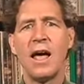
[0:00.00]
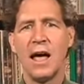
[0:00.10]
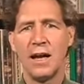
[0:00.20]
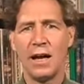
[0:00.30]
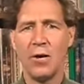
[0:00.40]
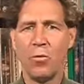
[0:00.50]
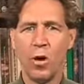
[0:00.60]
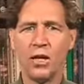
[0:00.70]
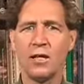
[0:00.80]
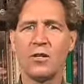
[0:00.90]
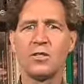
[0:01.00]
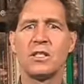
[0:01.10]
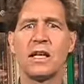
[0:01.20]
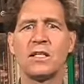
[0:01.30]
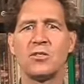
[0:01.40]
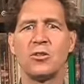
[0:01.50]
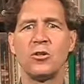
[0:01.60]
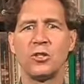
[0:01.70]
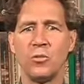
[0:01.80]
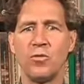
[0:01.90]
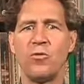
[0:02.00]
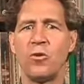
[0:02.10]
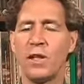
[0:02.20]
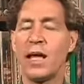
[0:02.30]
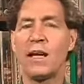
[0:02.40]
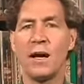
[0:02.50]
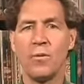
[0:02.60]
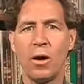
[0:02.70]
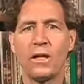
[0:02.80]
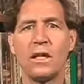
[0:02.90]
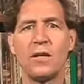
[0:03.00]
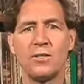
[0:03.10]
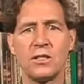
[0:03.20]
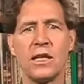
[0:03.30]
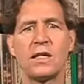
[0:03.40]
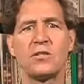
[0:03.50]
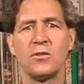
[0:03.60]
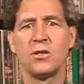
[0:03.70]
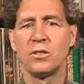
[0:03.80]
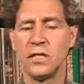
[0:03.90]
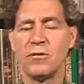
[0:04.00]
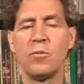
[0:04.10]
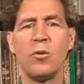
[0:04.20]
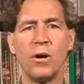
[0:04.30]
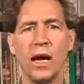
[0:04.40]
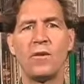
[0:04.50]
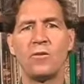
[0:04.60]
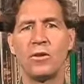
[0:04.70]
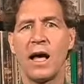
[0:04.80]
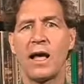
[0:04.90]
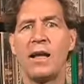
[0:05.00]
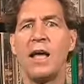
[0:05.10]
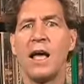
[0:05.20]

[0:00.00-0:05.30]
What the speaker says: And I wanted to understand soils before that, and I wanted to understand soils even more after that.